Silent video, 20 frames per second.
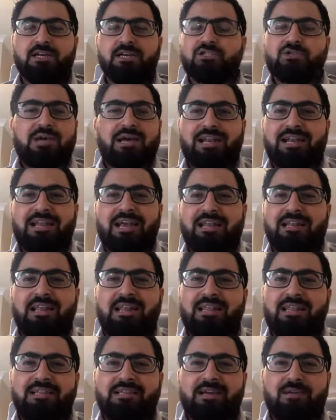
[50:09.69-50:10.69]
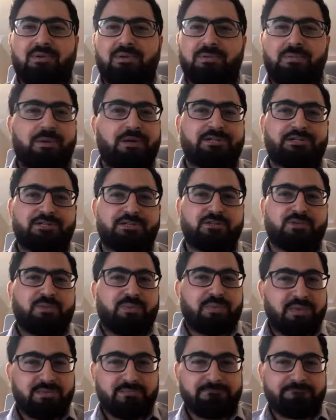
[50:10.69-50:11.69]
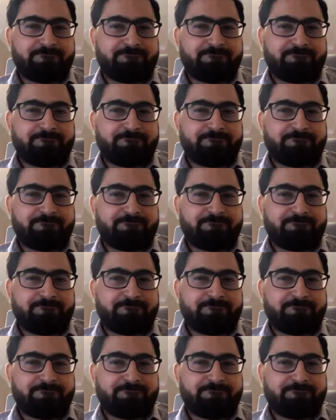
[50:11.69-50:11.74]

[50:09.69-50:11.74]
So I didn't have anything that was precious to me.